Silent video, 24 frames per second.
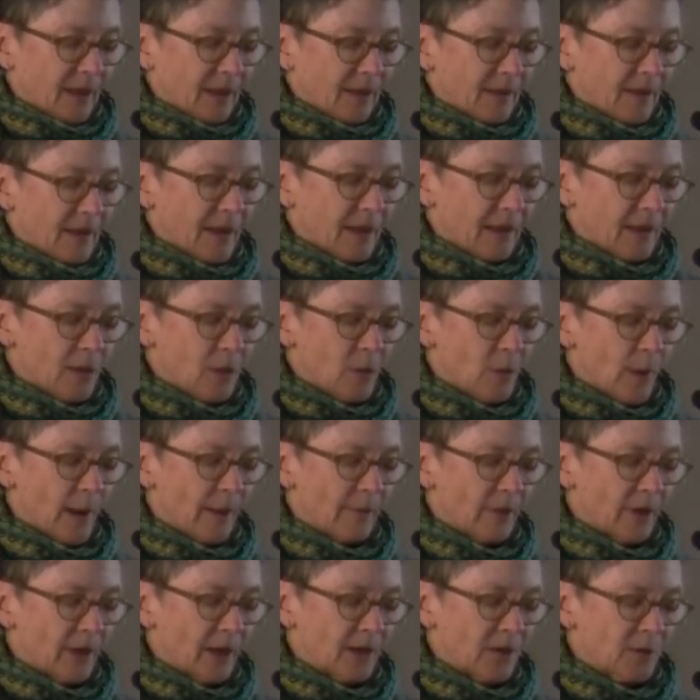then
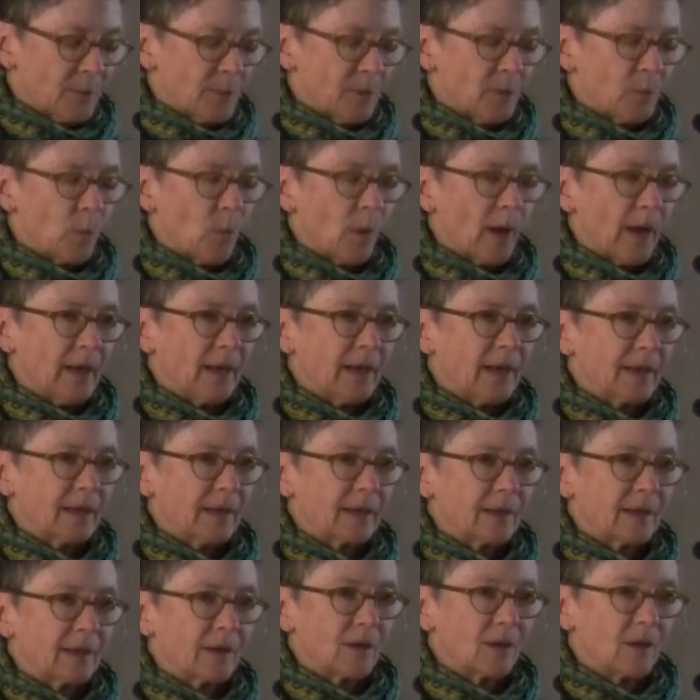whoever has been
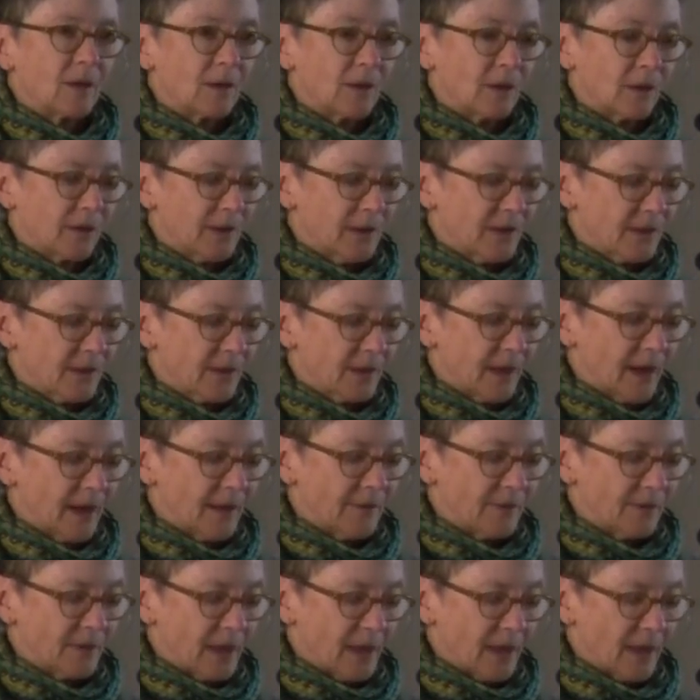waiting all this
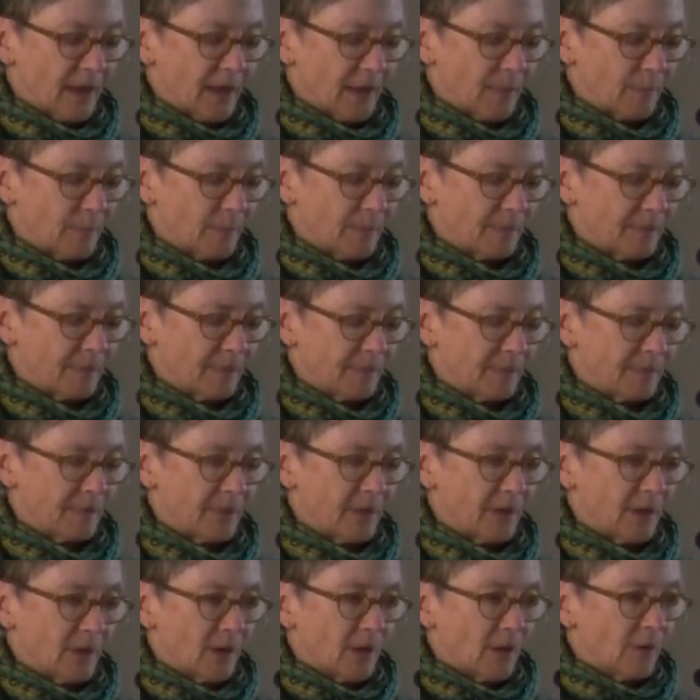lifetime
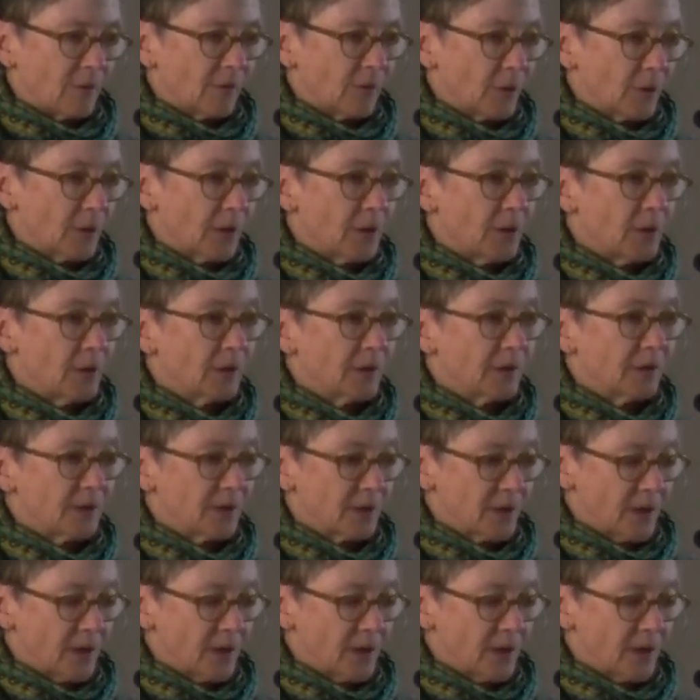for the goods